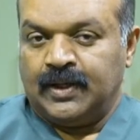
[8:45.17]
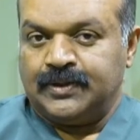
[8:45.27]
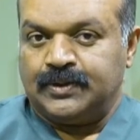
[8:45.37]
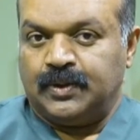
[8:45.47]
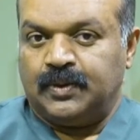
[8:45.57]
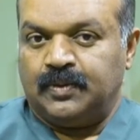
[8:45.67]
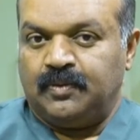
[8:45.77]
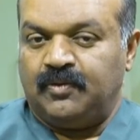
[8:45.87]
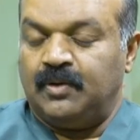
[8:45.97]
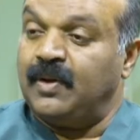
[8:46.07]
So
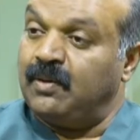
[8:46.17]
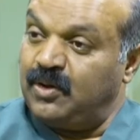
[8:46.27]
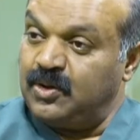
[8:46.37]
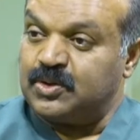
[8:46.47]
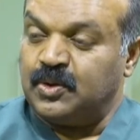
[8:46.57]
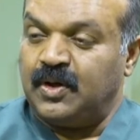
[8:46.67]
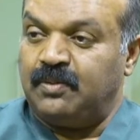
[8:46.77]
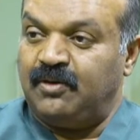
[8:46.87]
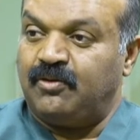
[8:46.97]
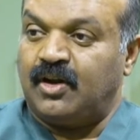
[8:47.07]
we'll be able to show
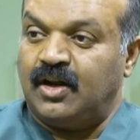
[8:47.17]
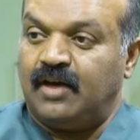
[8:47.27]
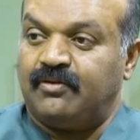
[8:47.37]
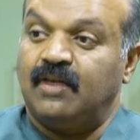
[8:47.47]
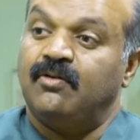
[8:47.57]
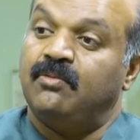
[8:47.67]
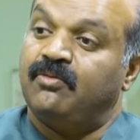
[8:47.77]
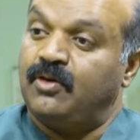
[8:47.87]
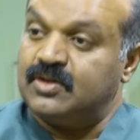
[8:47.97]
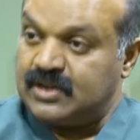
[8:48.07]
a before and after even
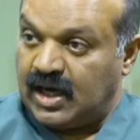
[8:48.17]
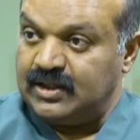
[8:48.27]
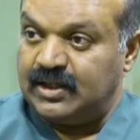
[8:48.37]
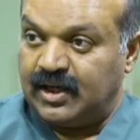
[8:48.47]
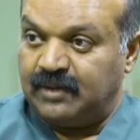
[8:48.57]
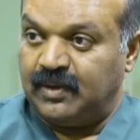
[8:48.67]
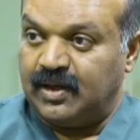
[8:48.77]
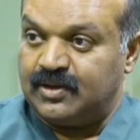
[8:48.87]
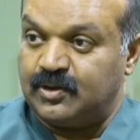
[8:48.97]
before you start the treatment.